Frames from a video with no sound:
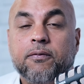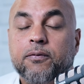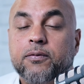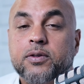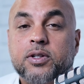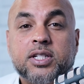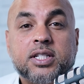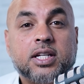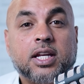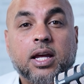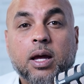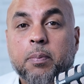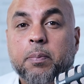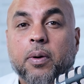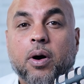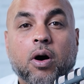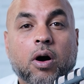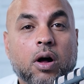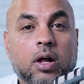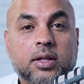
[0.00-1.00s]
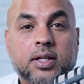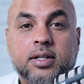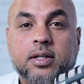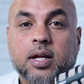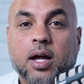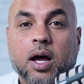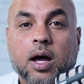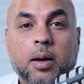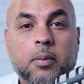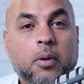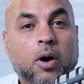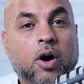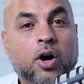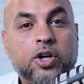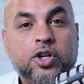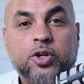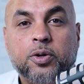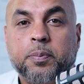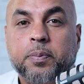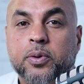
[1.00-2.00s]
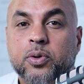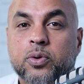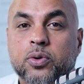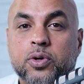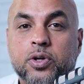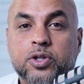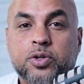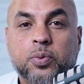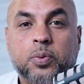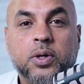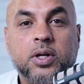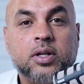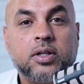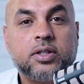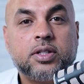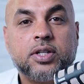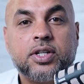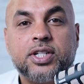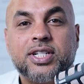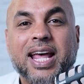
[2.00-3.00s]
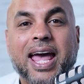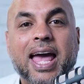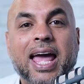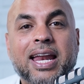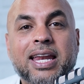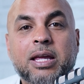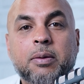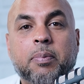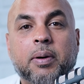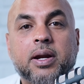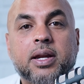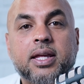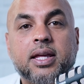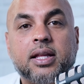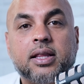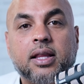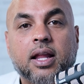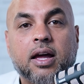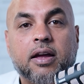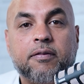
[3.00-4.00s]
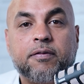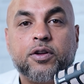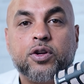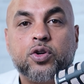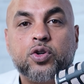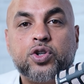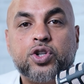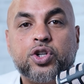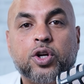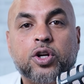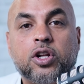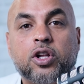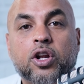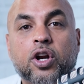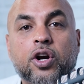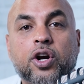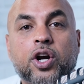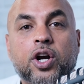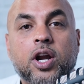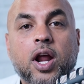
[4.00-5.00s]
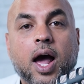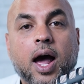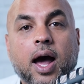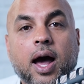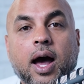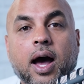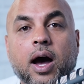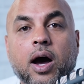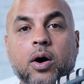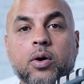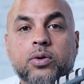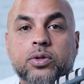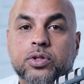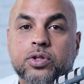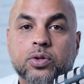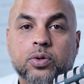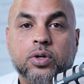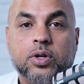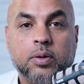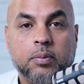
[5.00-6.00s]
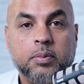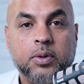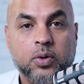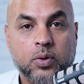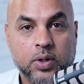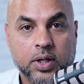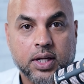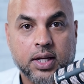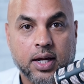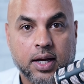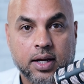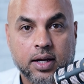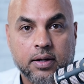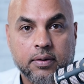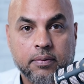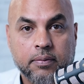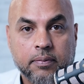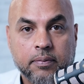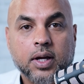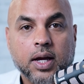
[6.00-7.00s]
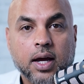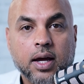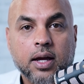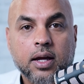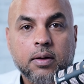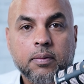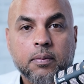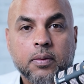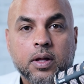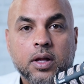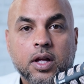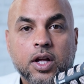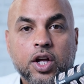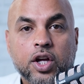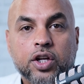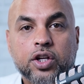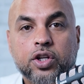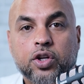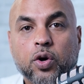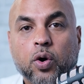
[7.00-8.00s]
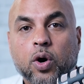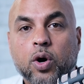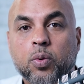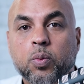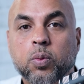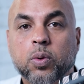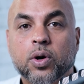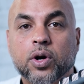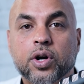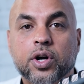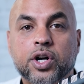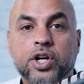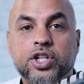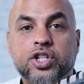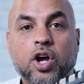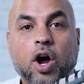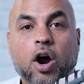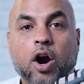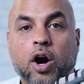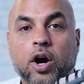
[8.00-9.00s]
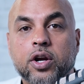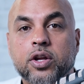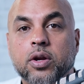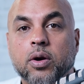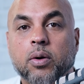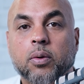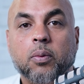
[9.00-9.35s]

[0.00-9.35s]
skip all the time. Entrepreneurs, realtors, anybody in life, you should learn how to communicate, okay? Your words are your